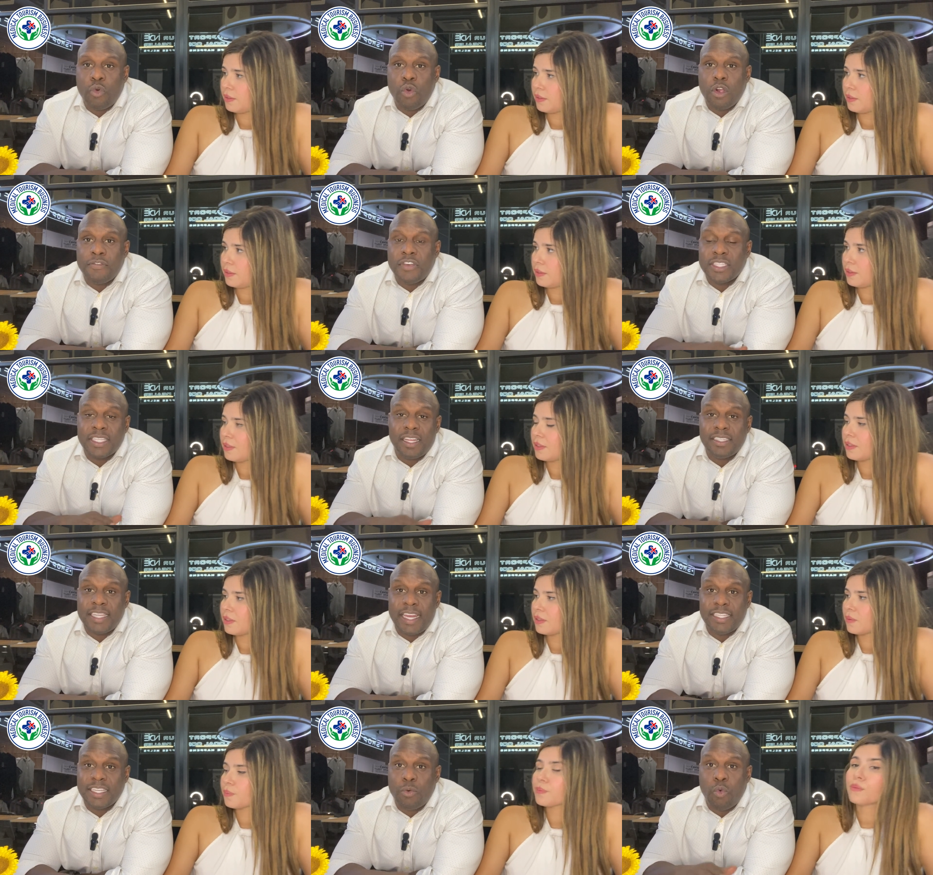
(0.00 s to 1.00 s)
Speaker 1: for
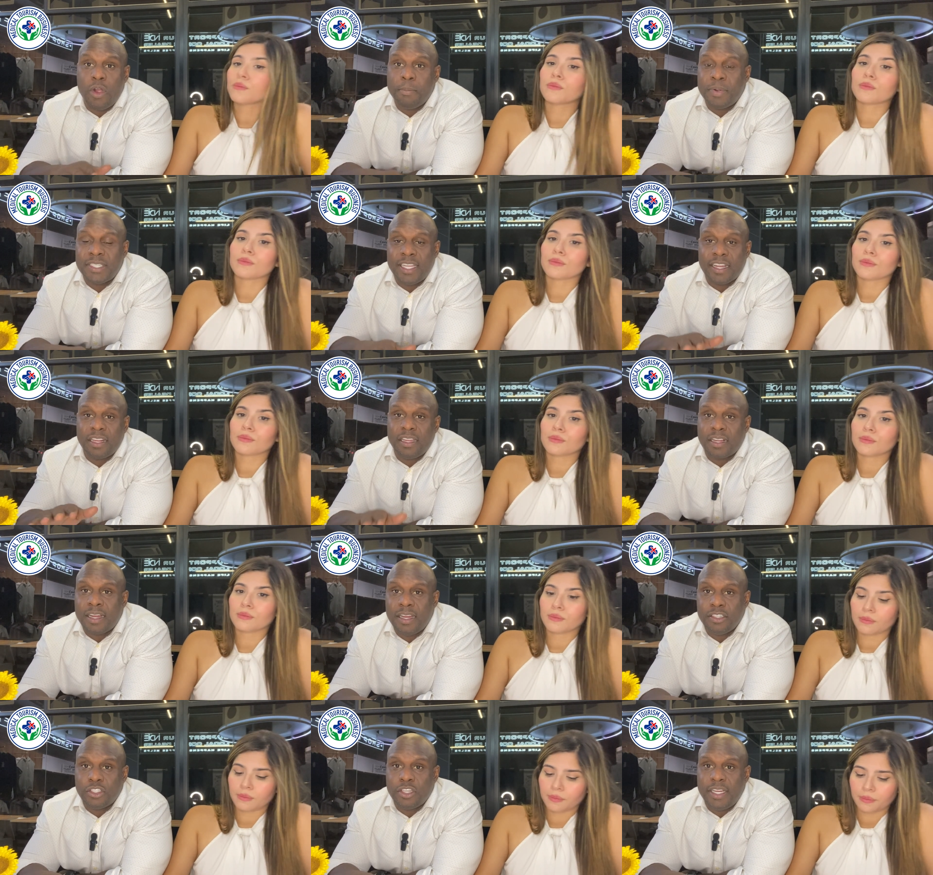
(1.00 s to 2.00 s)
facilitators in one particular
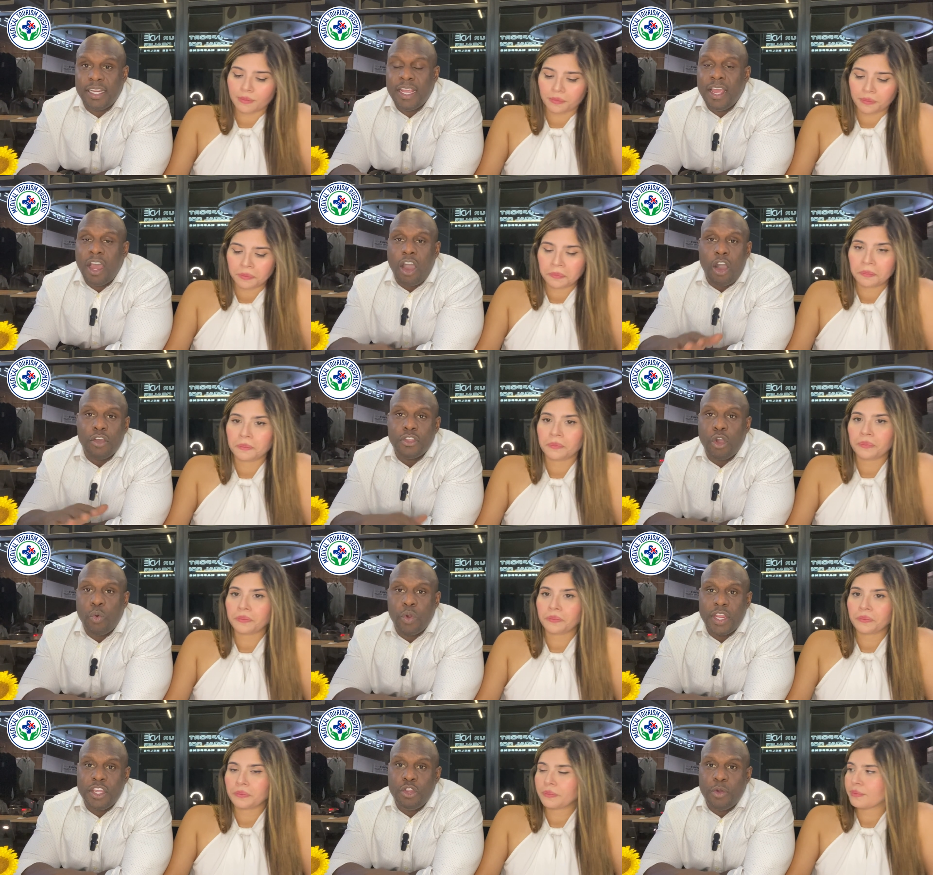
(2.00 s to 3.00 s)
country. Although
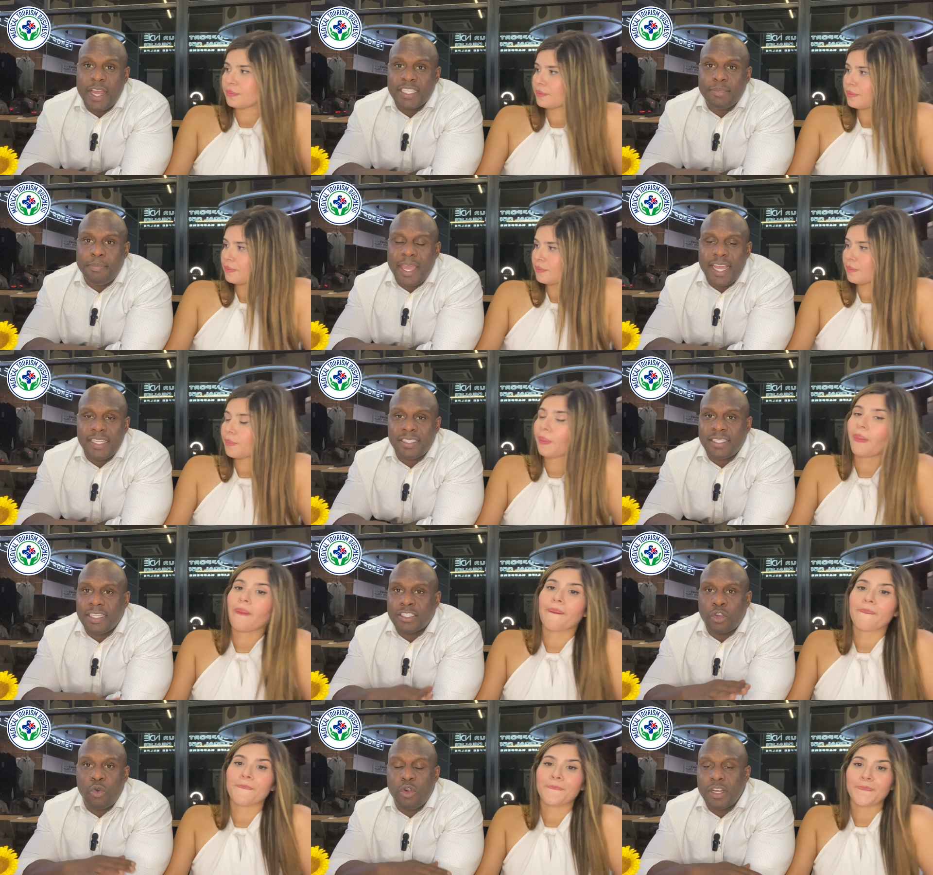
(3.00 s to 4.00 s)
we're US based,
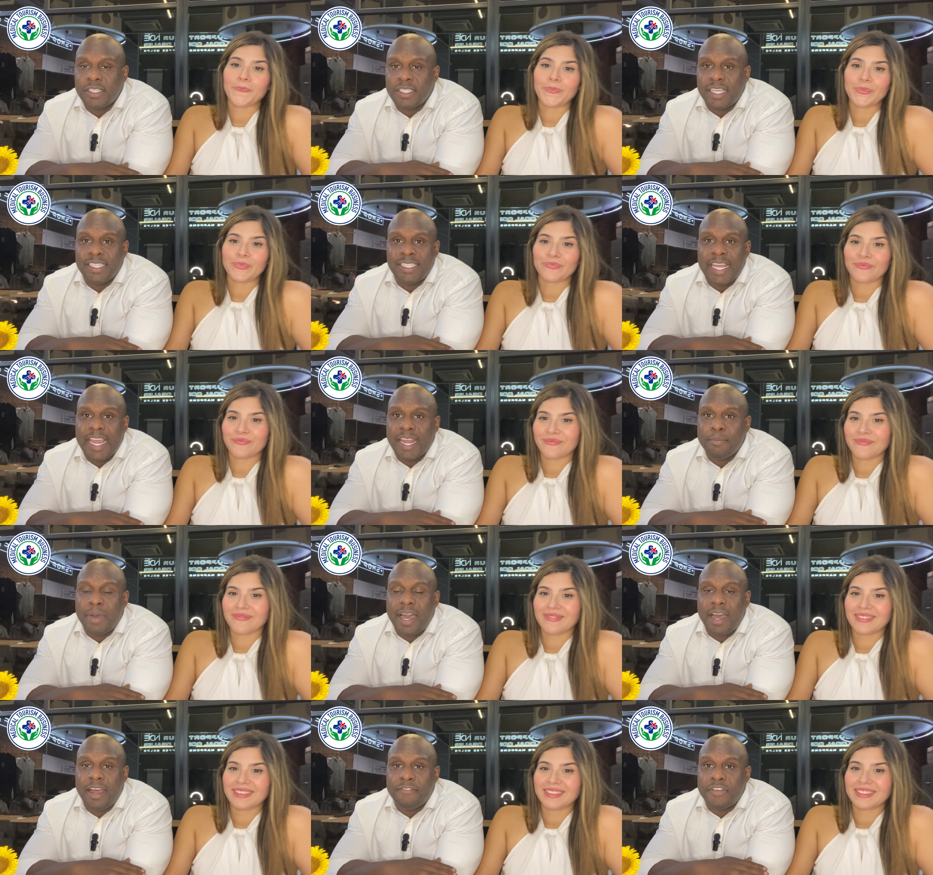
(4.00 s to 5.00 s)
this course is taken
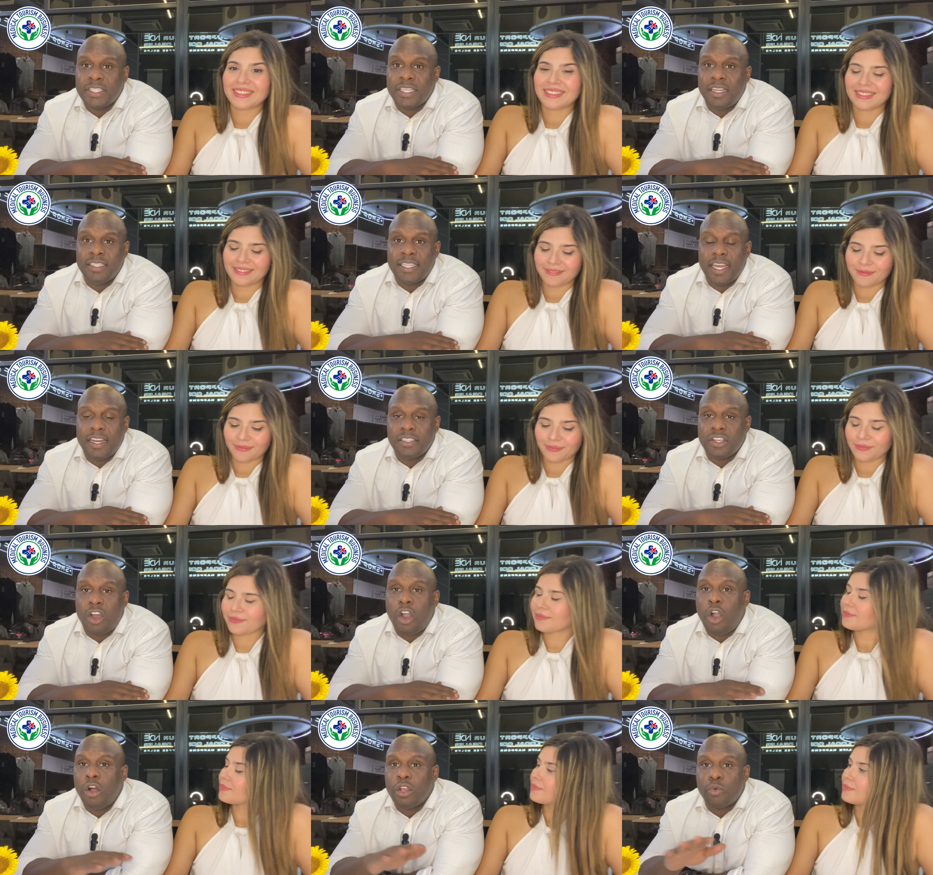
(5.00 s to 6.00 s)
by facilitators
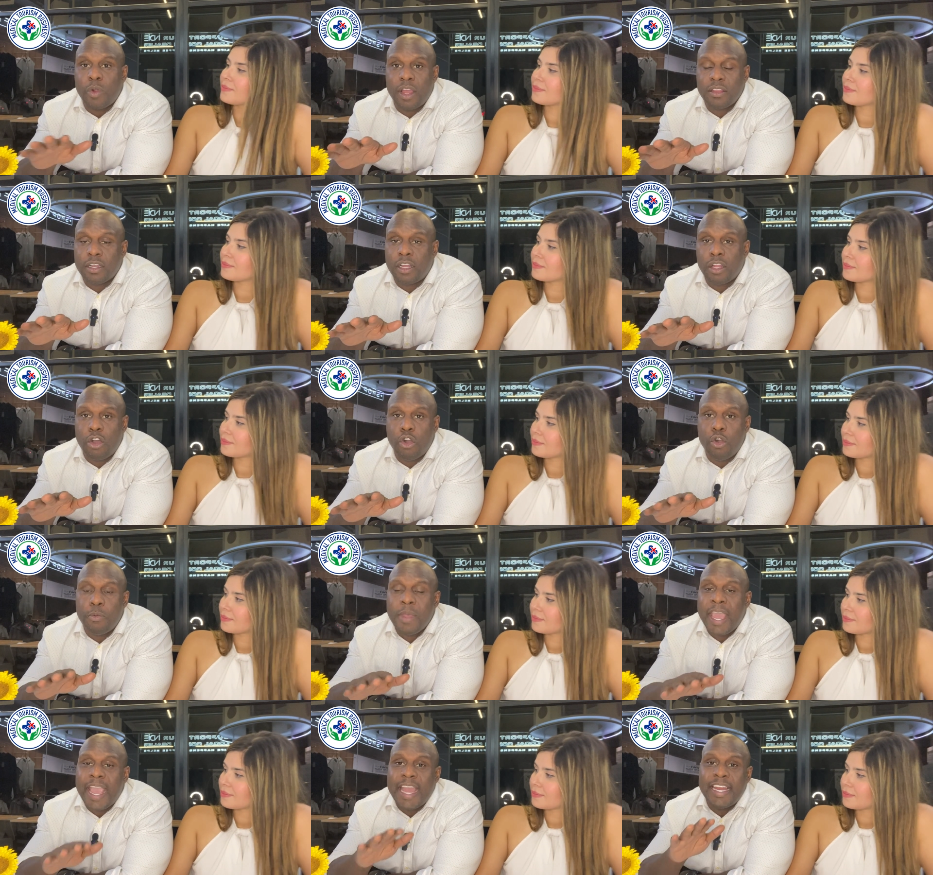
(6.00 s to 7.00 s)
all around the
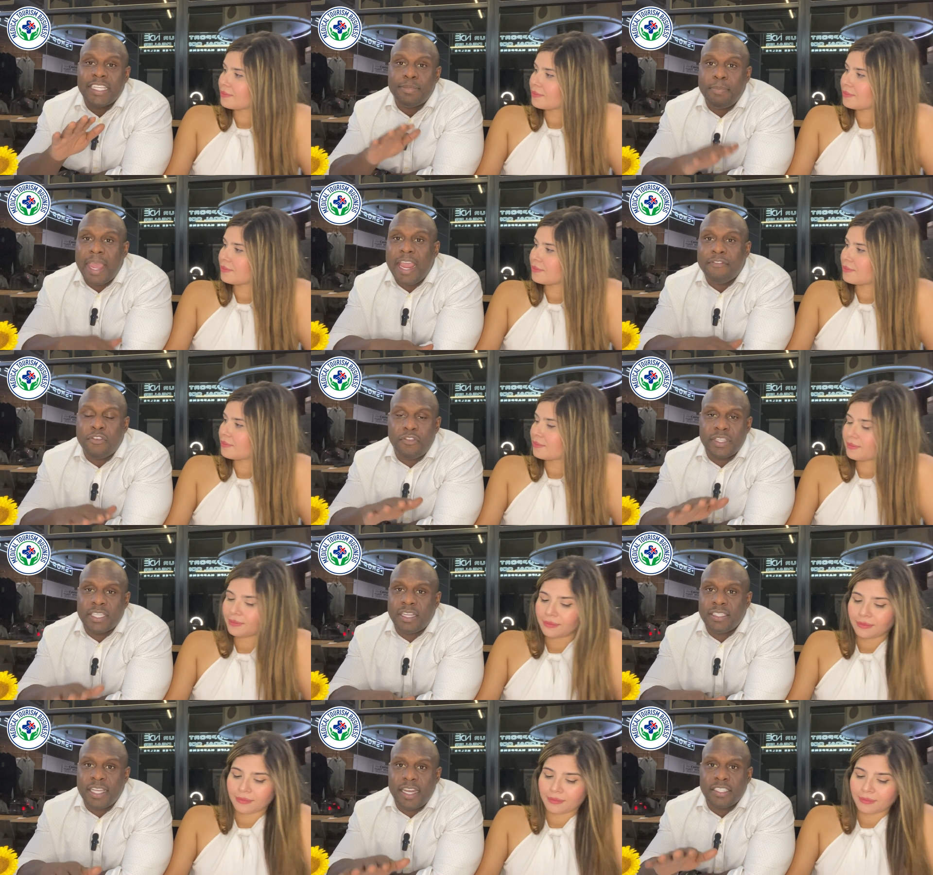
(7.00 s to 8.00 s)
globe and it's made for
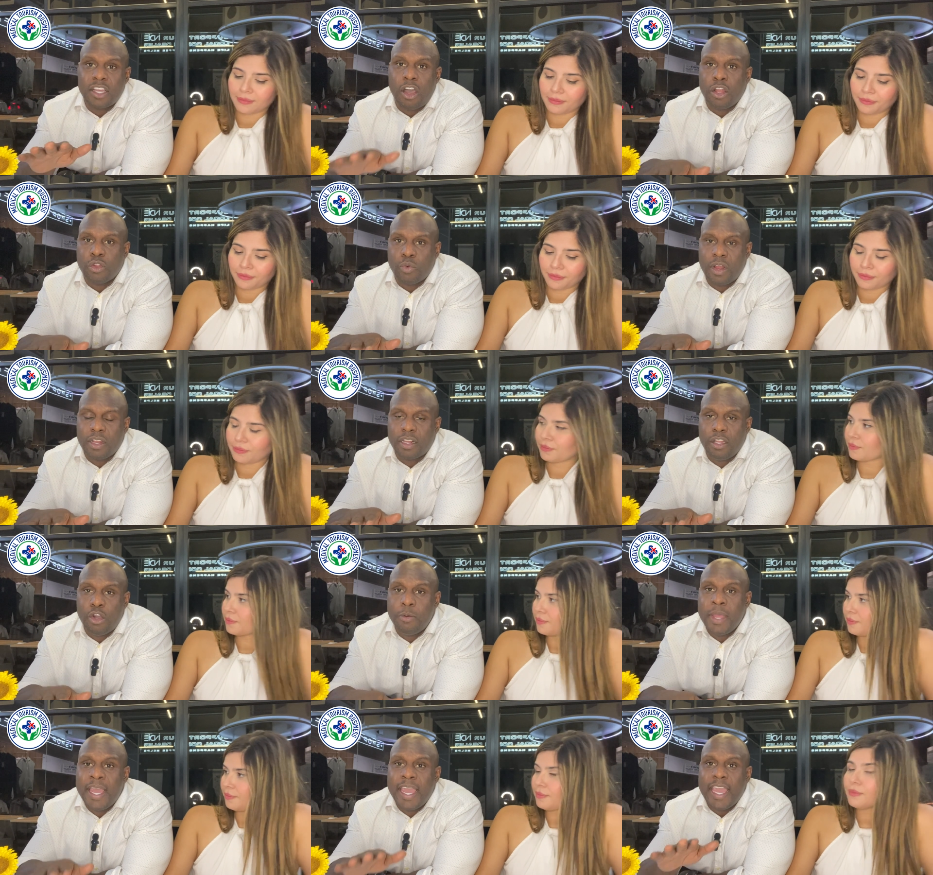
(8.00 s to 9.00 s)
facilitators all around the
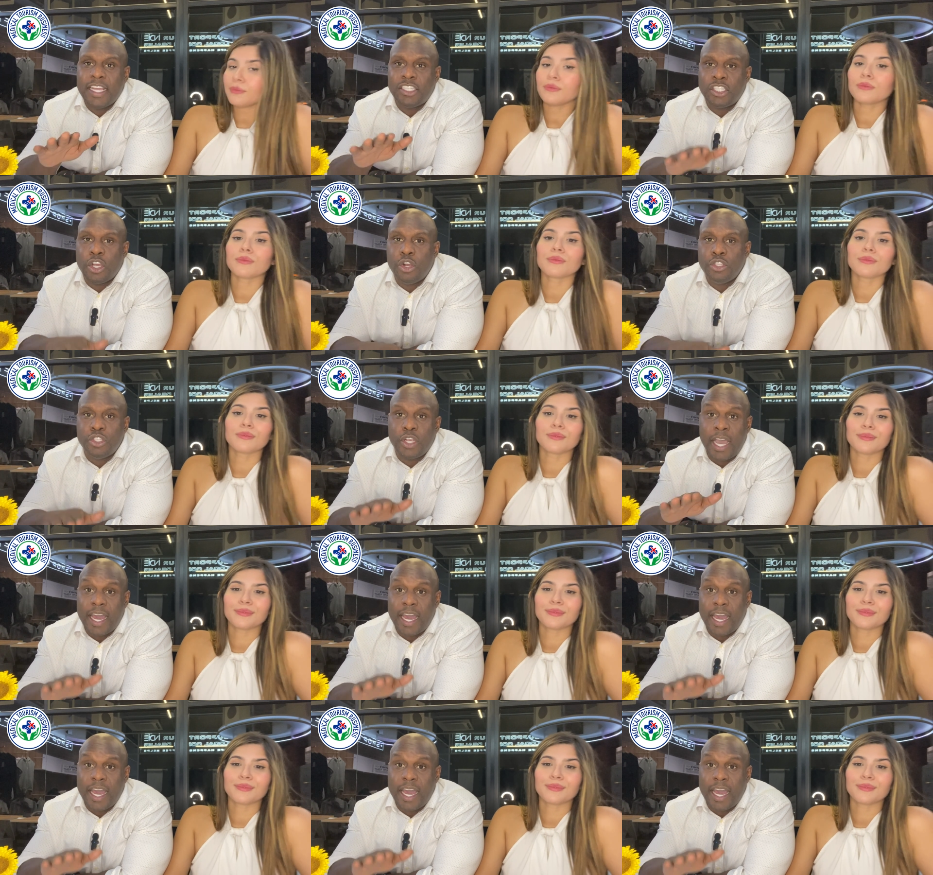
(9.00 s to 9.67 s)
globe. It shows you